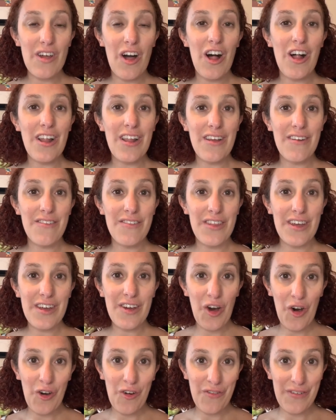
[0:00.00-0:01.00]
all of the
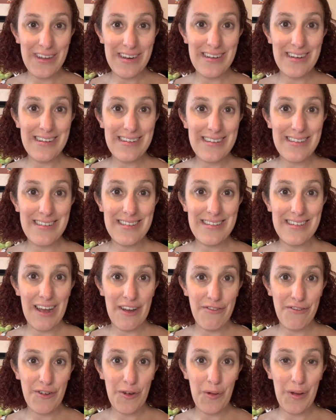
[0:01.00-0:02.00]
COVID
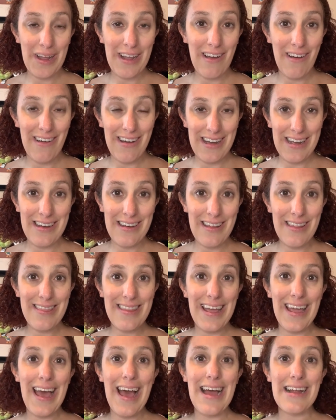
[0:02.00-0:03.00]
stuff going on,
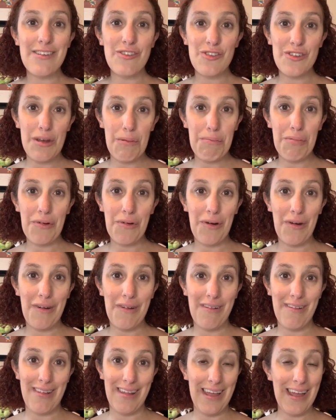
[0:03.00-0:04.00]
they had to
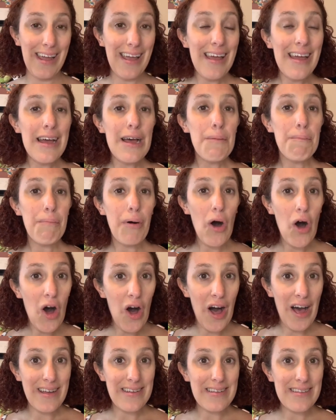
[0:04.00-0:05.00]
temporarily
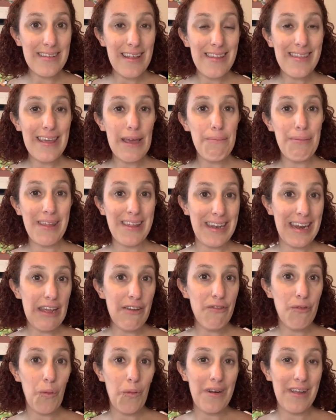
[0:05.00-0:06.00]
pause the ability
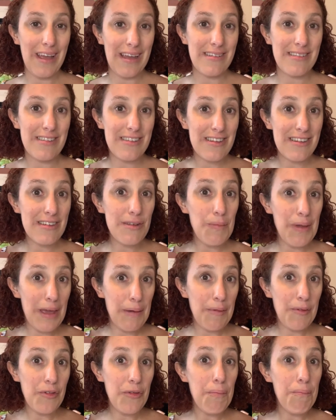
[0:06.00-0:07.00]
for guests to be
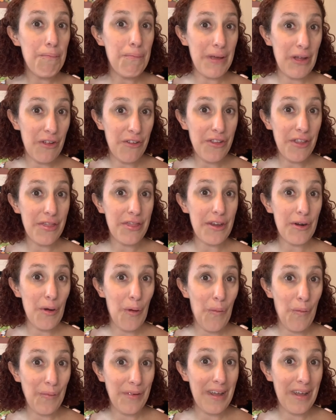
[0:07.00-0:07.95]
able to build their own